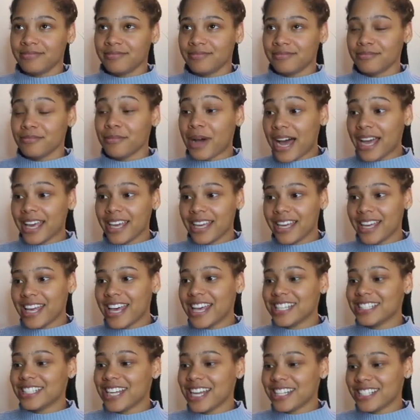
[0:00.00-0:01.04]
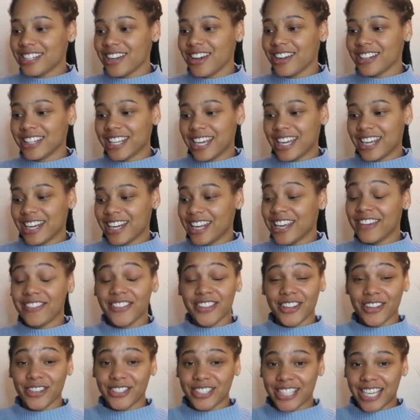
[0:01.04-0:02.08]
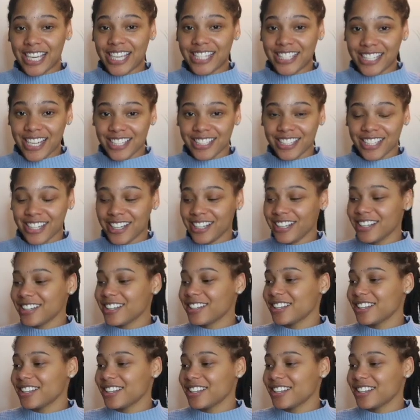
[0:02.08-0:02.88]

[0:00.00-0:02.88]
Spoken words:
Maya has not talked yet, even though Jay is touching her.